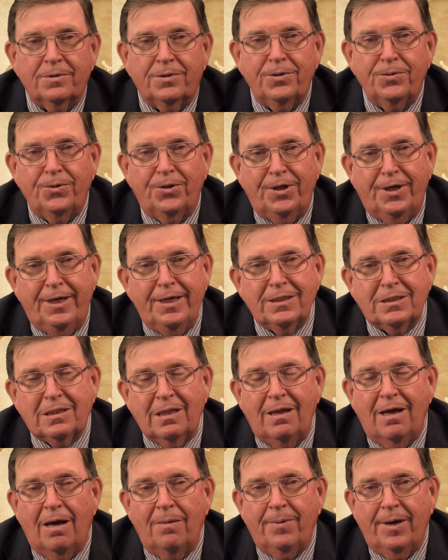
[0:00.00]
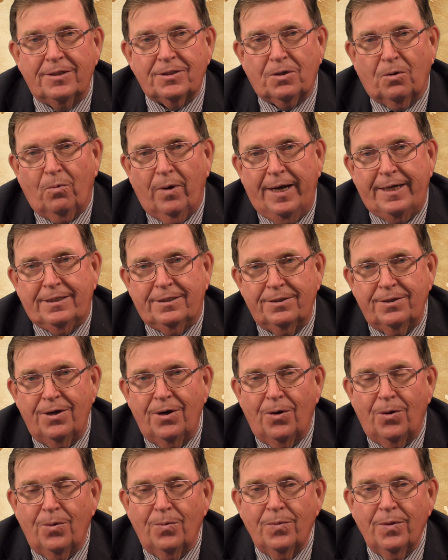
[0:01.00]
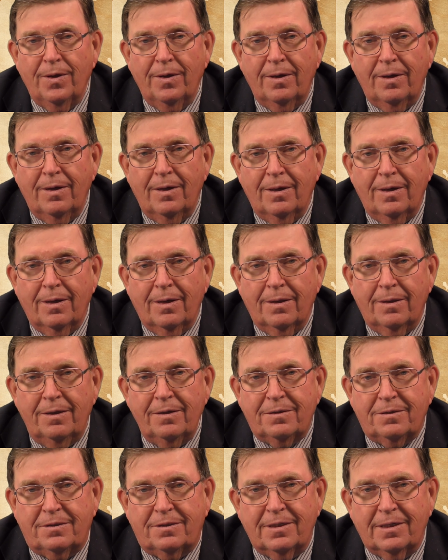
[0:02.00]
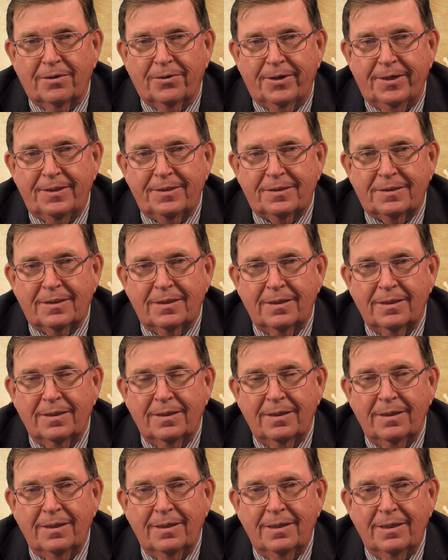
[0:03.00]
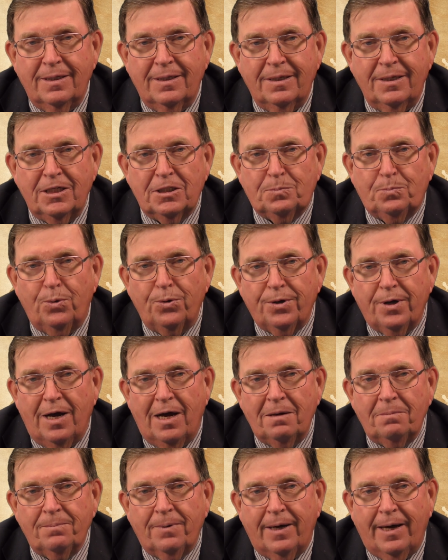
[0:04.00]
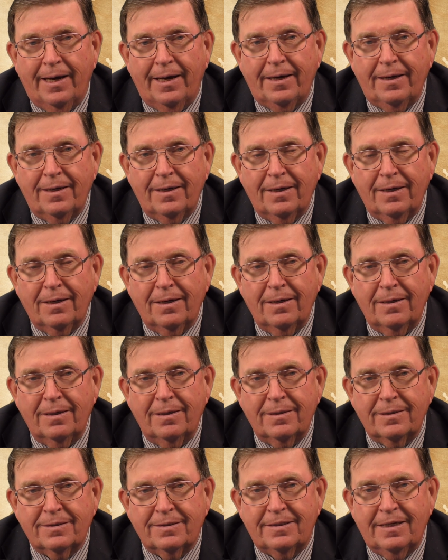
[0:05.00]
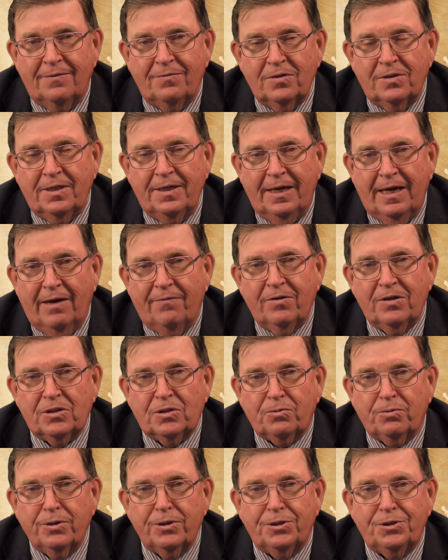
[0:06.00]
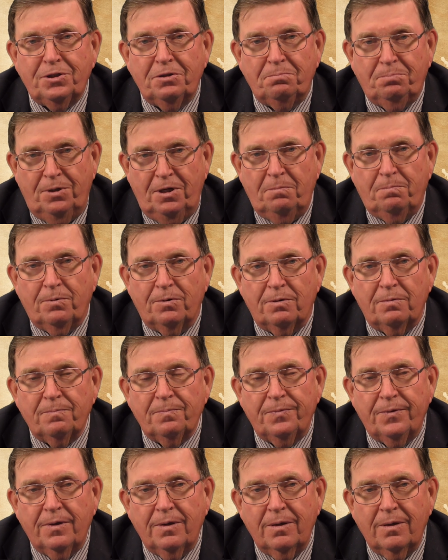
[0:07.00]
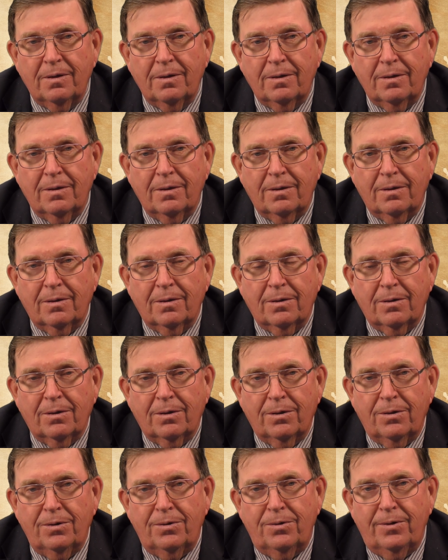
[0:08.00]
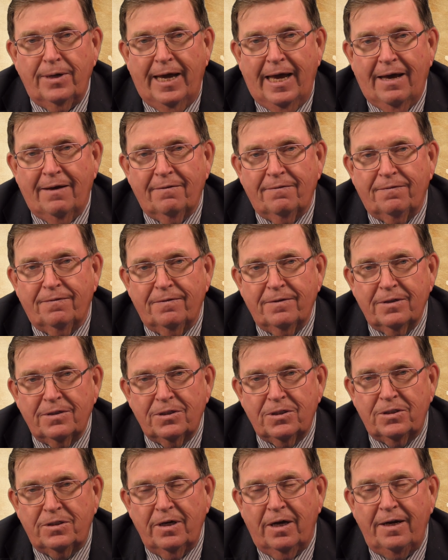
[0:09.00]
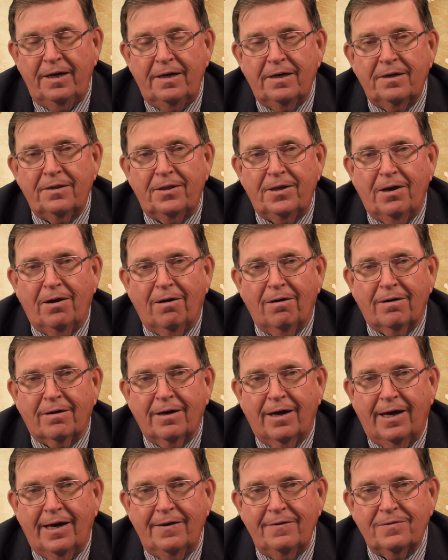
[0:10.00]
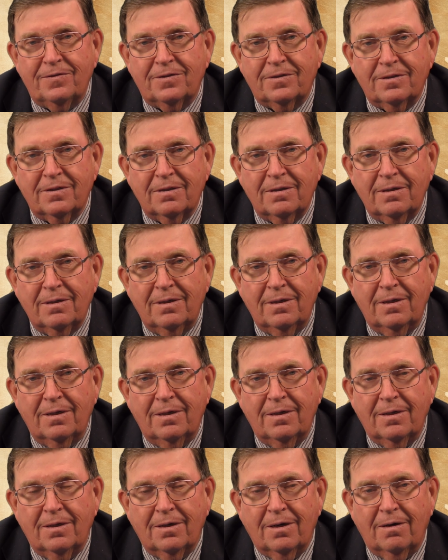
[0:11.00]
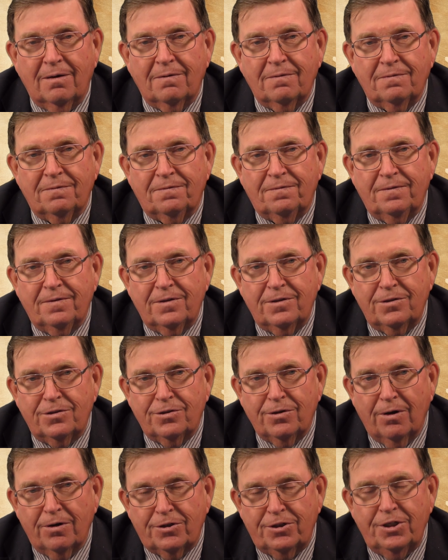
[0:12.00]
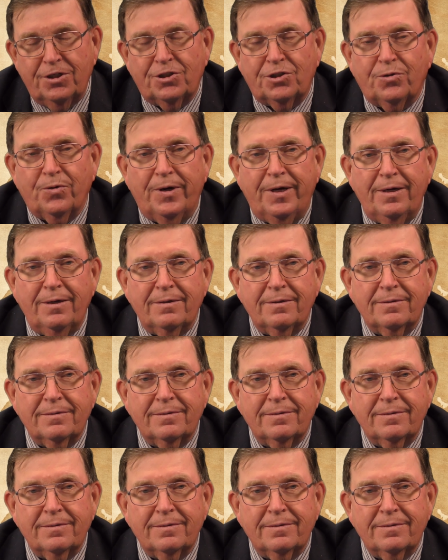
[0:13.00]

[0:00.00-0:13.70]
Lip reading: to the Islam Has a Right to Know. This series is put on by Seventh-day Adventist Christian people who have studied into the archives of church history,